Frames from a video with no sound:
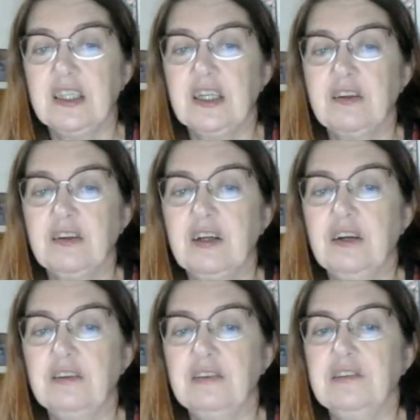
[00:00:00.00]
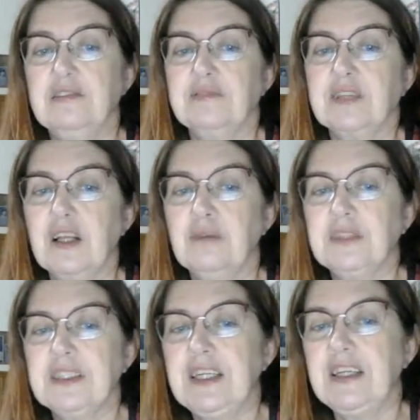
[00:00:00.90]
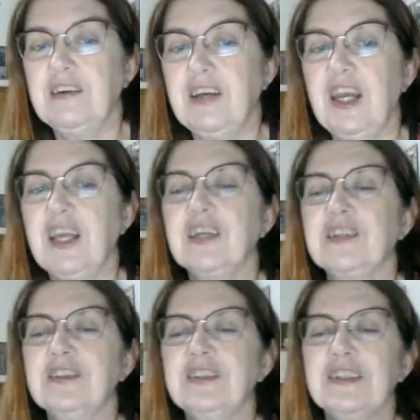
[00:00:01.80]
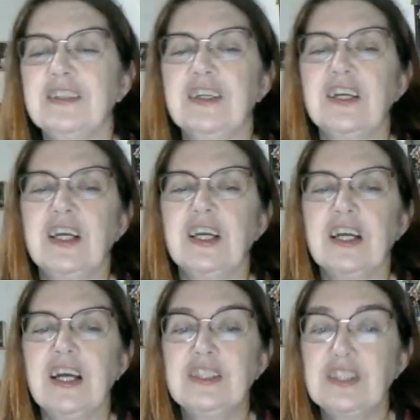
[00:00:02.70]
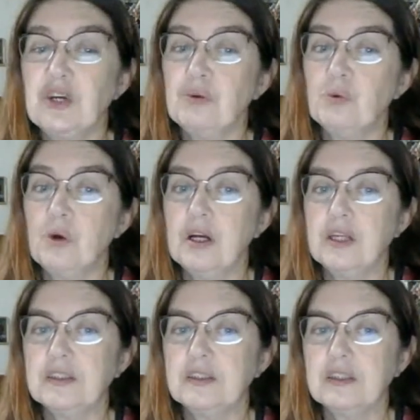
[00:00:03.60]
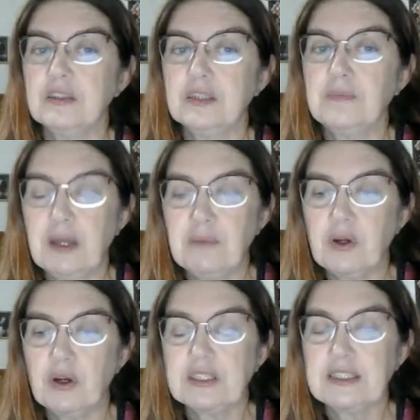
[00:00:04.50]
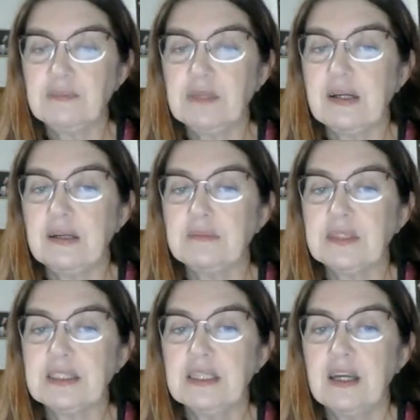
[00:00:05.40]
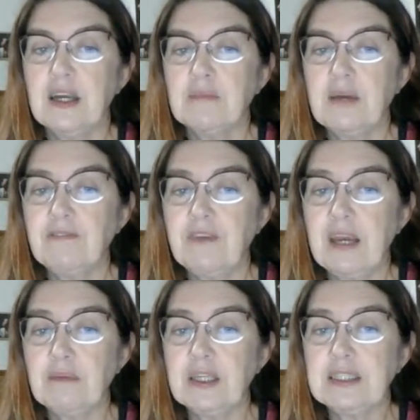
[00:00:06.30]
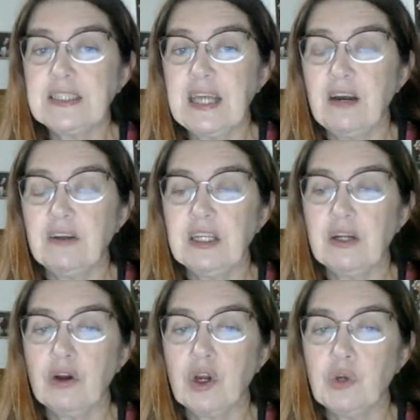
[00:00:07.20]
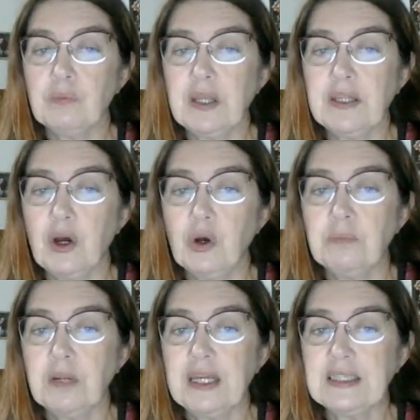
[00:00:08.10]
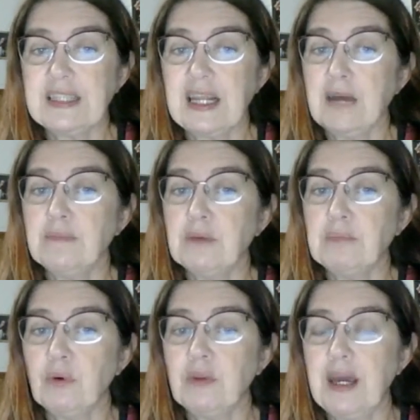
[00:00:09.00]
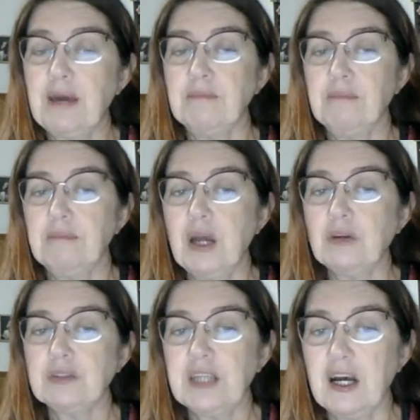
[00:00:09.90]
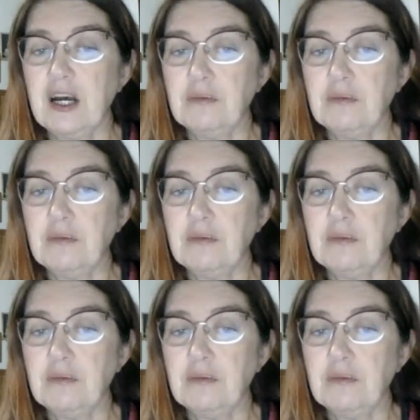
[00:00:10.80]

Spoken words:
well, clumsy, and I don't want to be up there because sometimes my family is down in our home in the home place, and I'm up on that mountaintop